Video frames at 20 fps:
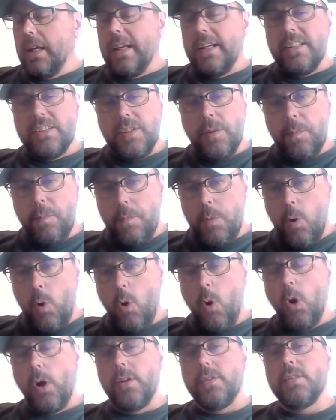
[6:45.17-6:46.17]
It is
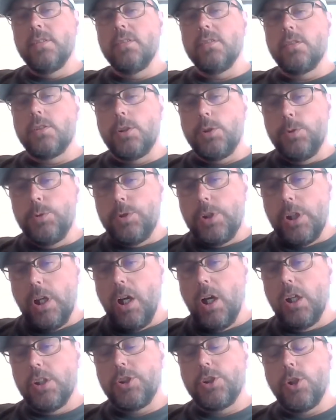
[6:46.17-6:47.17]
important to
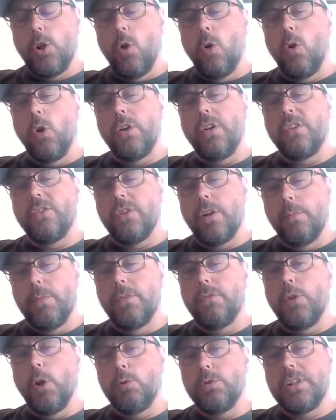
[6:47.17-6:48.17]
touch on some
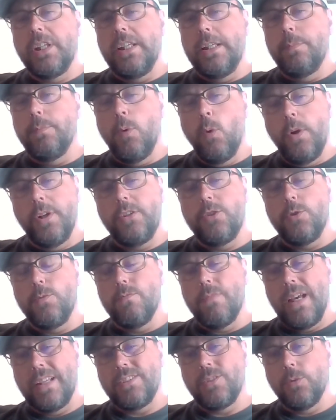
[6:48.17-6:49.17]
of those key points you
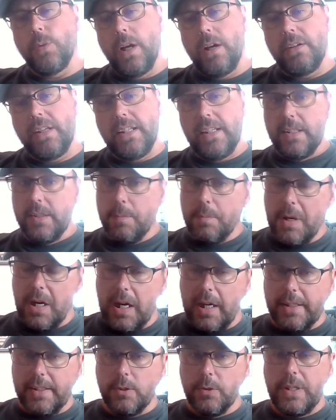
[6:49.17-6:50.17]
messed around in the
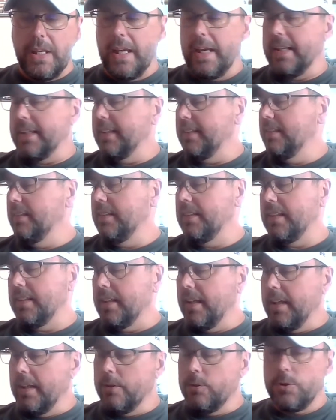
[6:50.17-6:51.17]
body, okay?
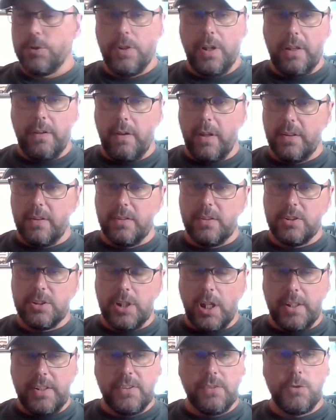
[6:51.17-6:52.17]

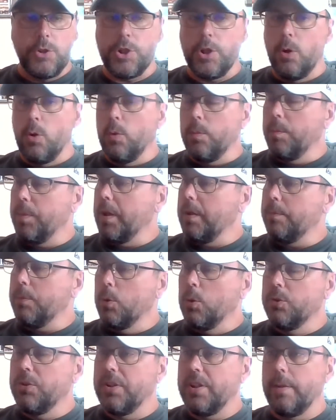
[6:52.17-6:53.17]
Studies have shown
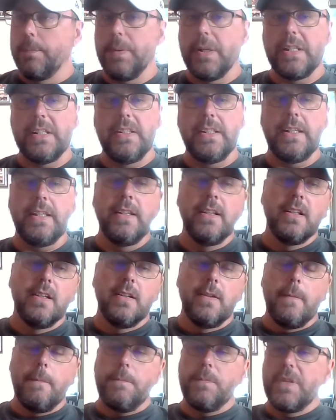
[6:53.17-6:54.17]
people typically
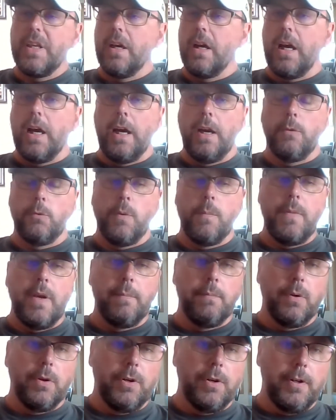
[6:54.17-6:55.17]

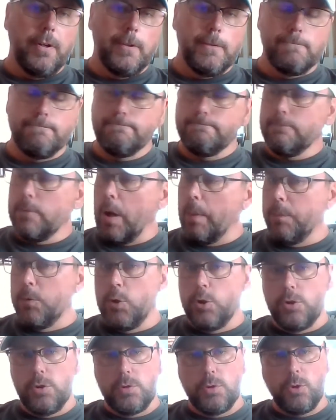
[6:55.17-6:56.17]
remember a
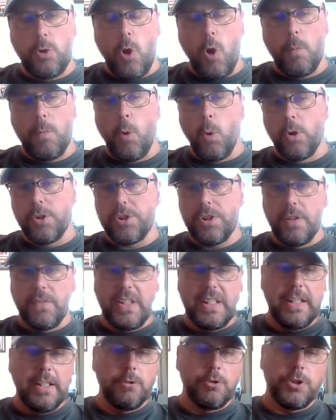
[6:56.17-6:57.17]
strong portion of
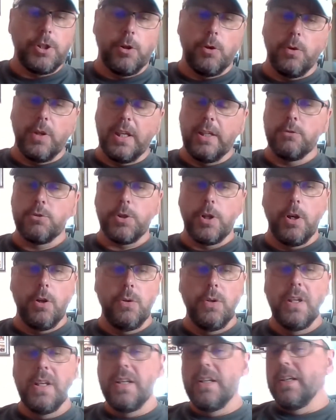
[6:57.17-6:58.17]
the
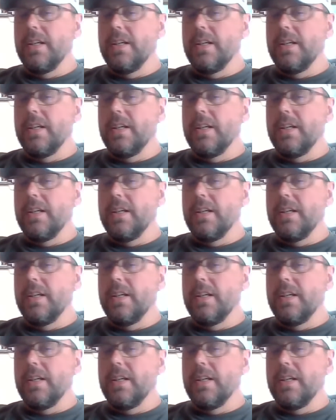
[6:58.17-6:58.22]
intro.